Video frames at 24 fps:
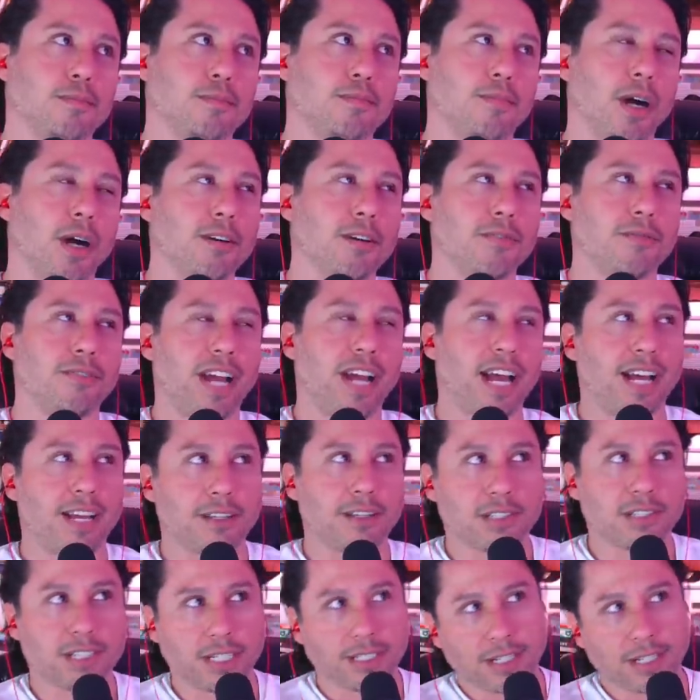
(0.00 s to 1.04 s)
Uncle
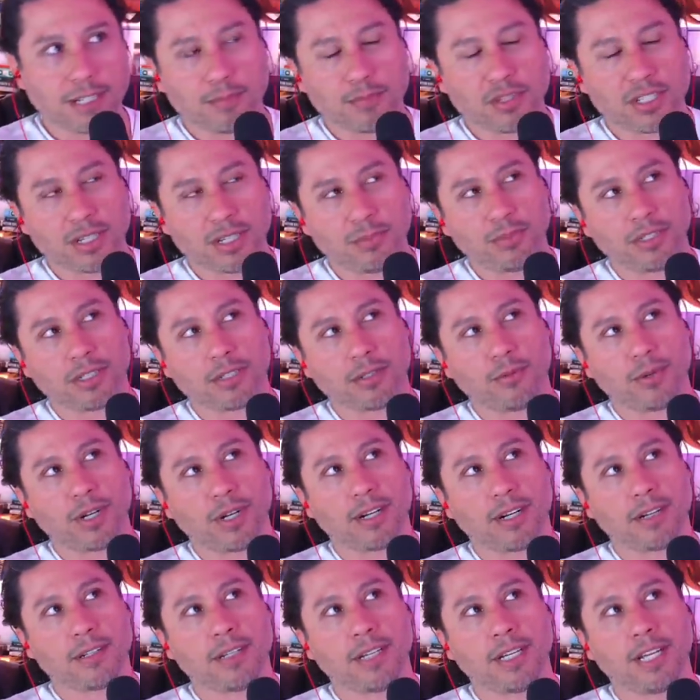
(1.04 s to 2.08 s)
Vaz said something similar,
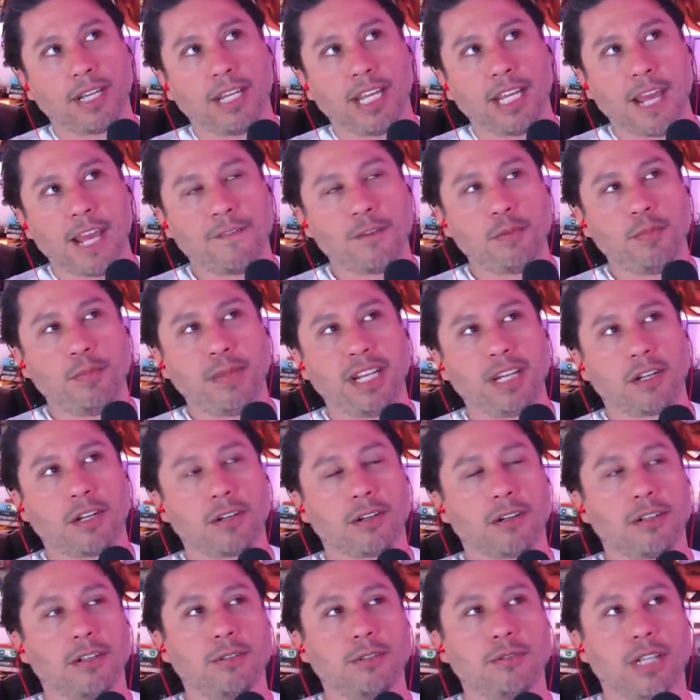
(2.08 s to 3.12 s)
where if you meet a
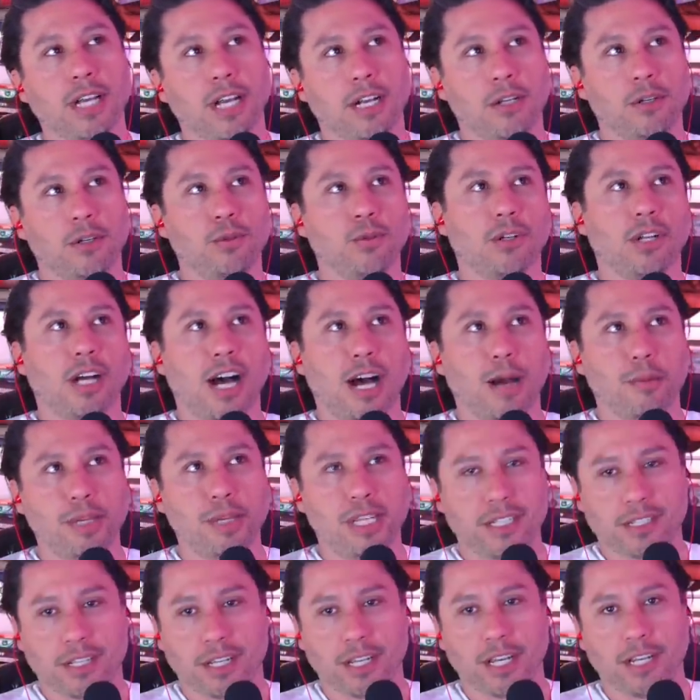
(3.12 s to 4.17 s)
girl who's got cool
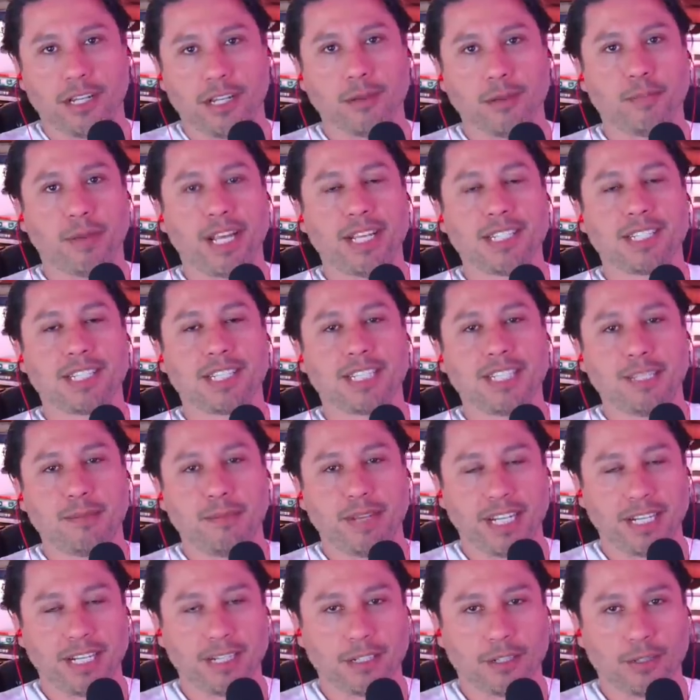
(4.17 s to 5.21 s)
hobbies, you're basically
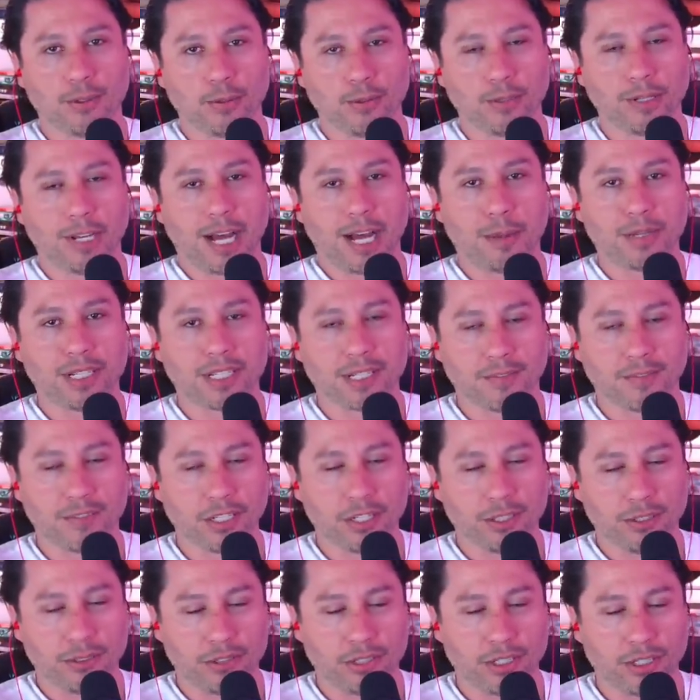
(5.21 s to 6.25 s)
meeting the cool hobbies of the
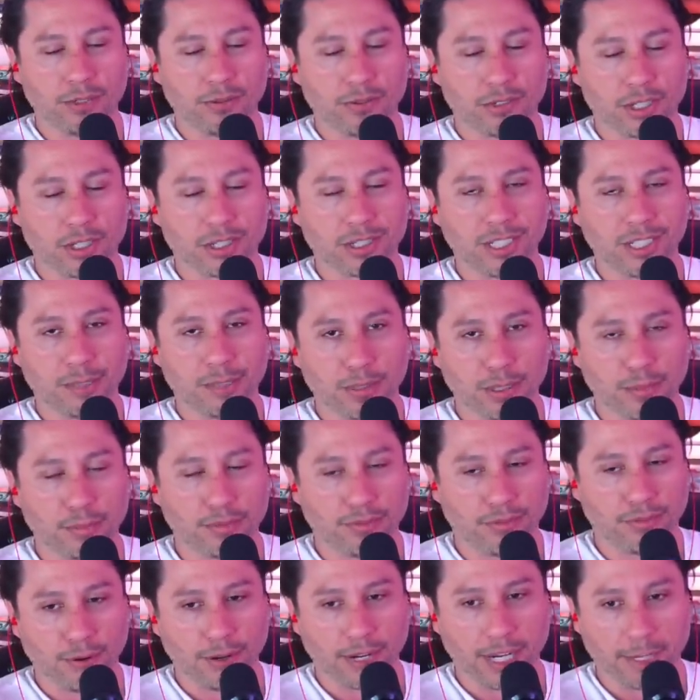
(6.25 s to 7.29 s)
dude she used to sleep with
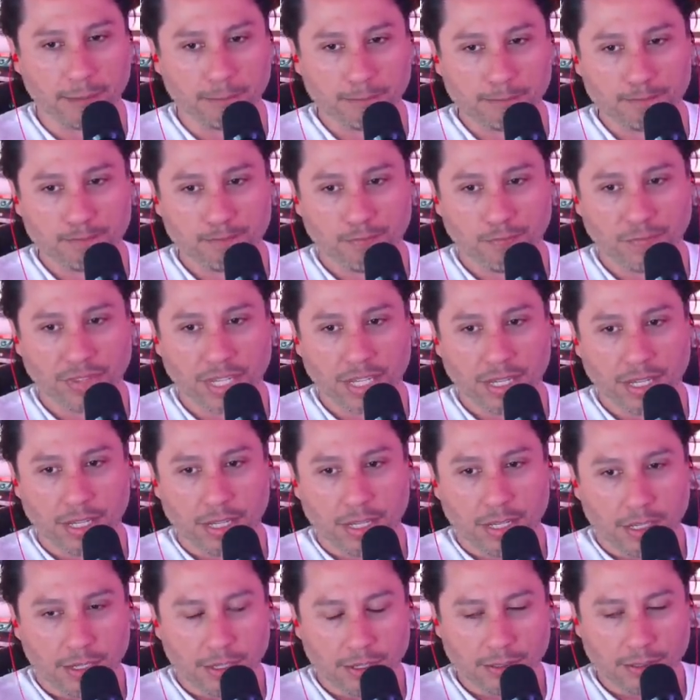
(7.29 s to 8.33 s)
before him.
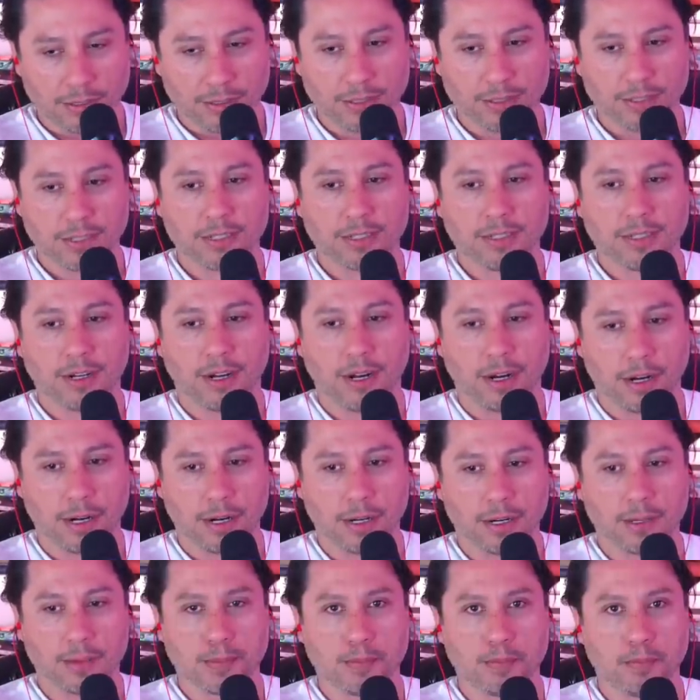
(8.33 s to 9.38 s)
Girls
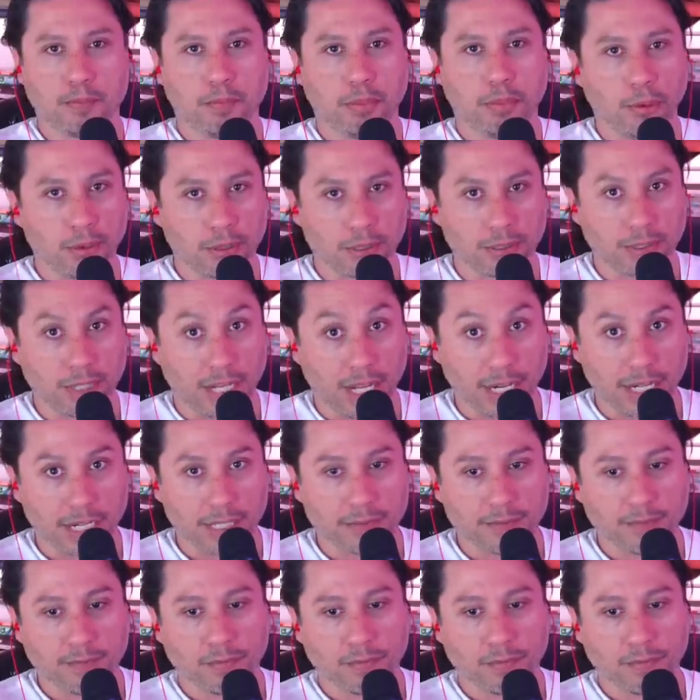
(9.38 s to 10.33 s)
are borderline.